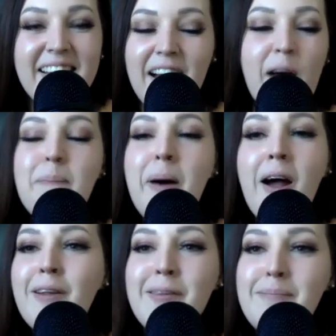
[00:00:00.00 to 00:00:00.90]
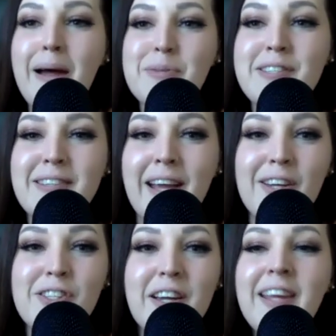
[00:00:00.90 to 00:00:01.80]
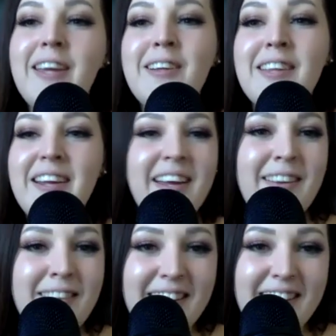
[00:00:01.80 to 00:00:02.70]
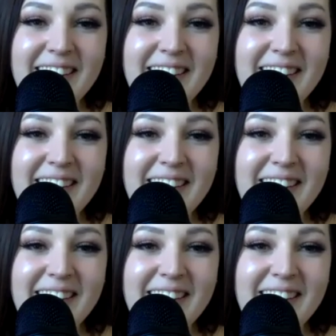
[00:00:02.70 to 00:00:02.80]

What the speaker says: Apollo the mouse catcher. Here they.